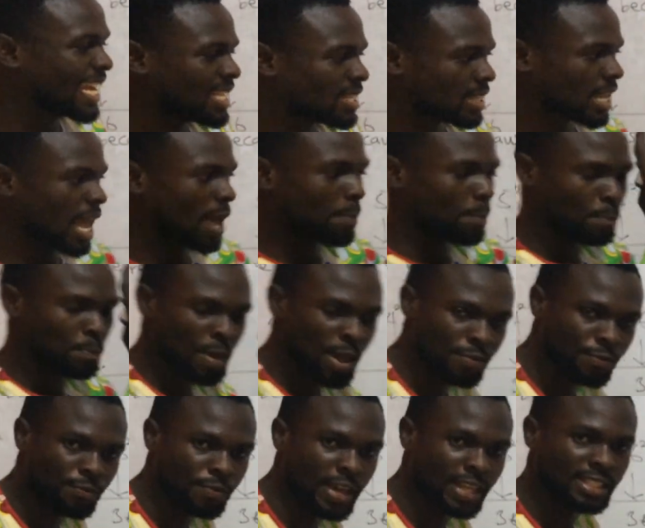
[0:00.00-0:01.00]
is a
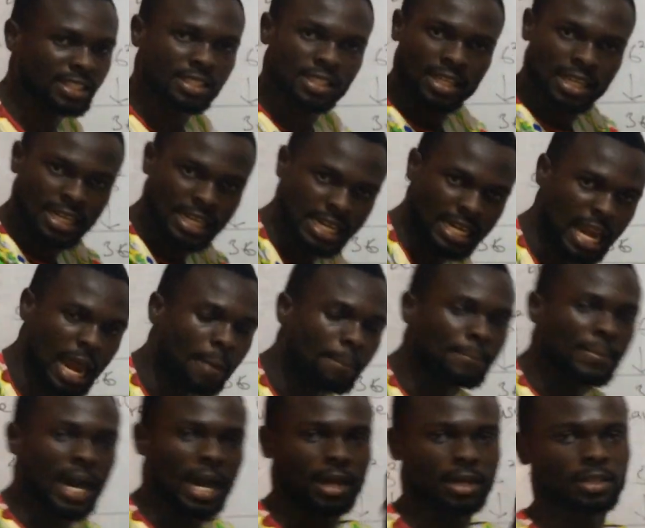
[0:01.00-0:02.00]
perfect
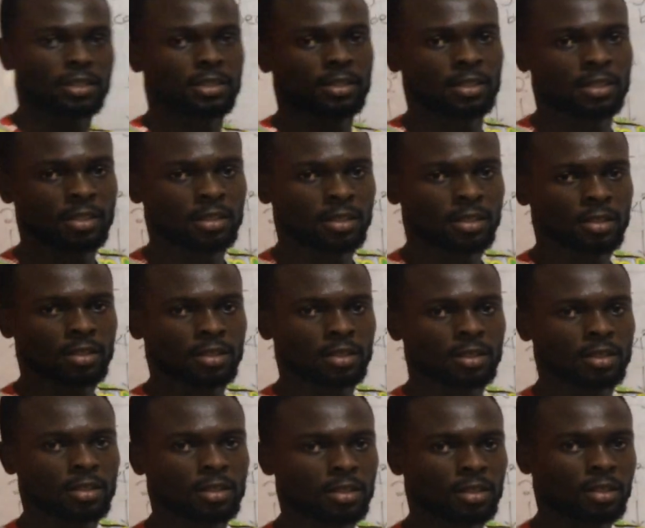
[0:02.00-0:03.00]
number.
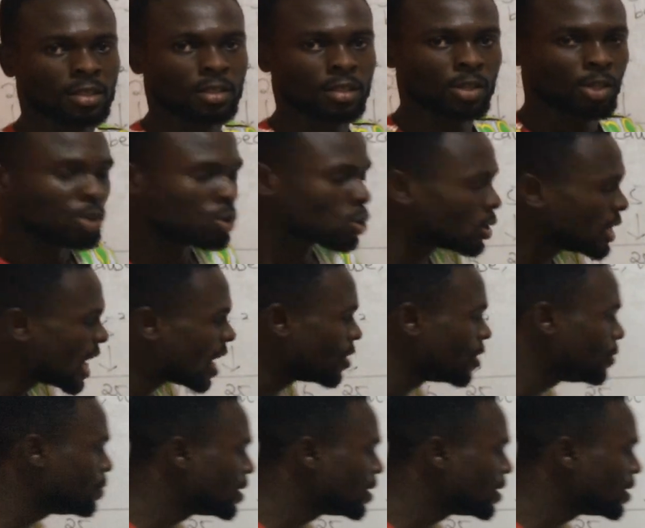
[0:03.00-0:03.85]
So now